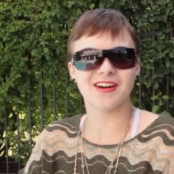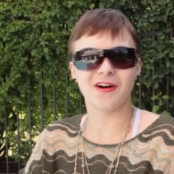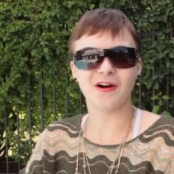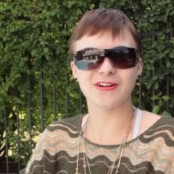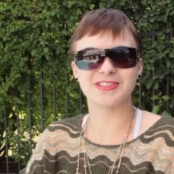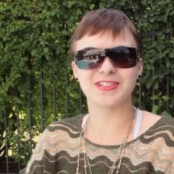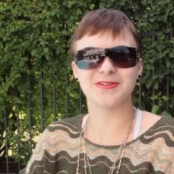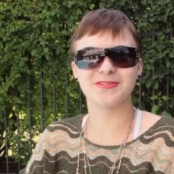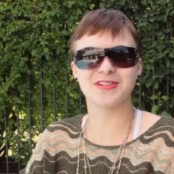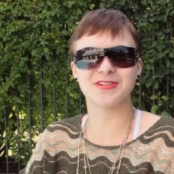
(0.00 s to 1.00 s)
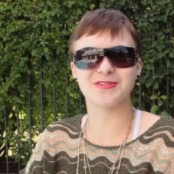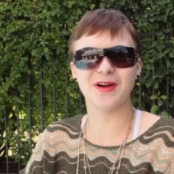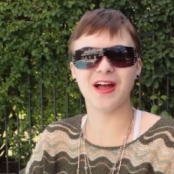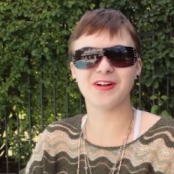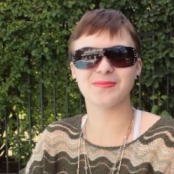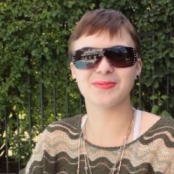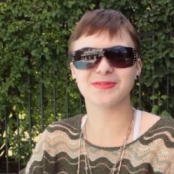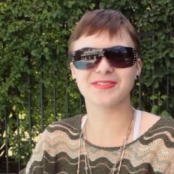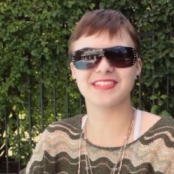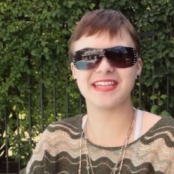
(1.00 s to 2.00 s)
also to help
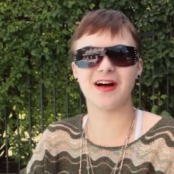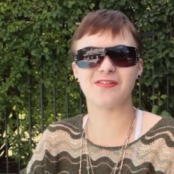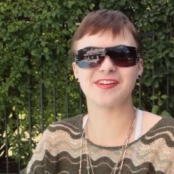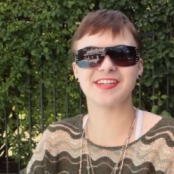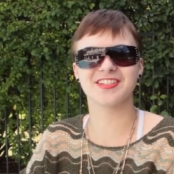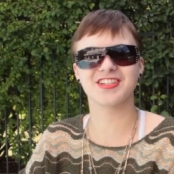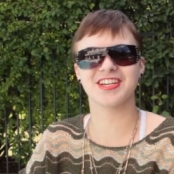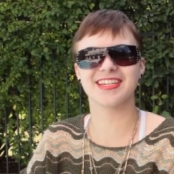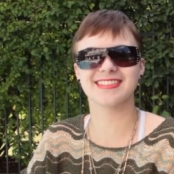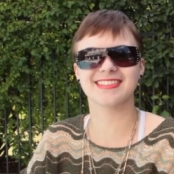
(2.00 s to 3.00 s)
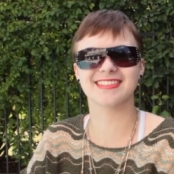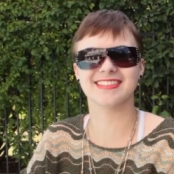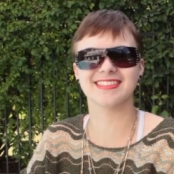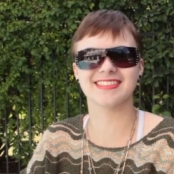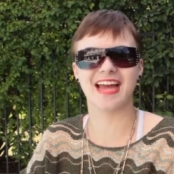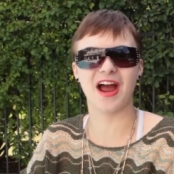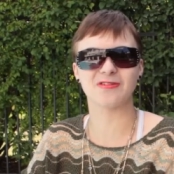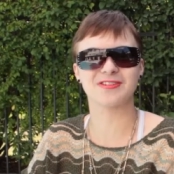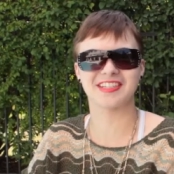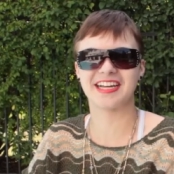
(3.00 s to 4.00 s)
salvage his now
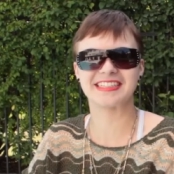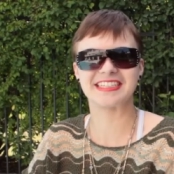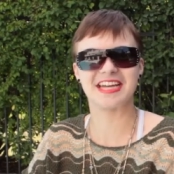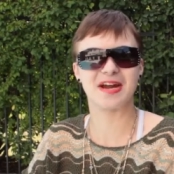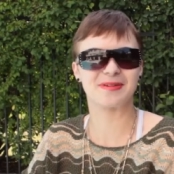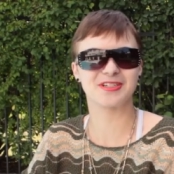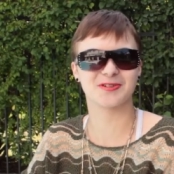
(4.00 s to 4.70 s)
slightly damaged